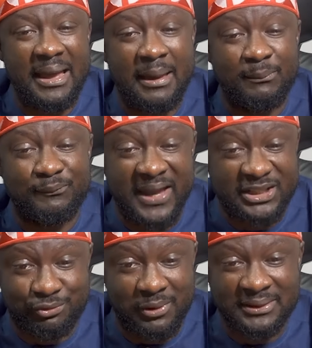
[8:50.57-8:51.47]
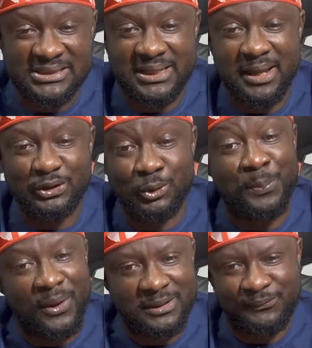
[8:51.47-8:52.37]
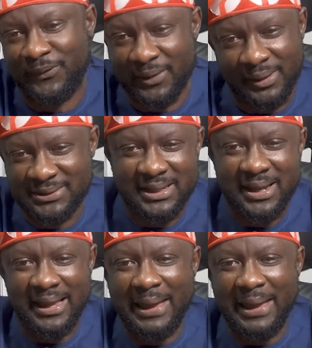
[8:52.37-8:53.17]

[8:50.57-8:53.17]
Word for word: um veterans to board first.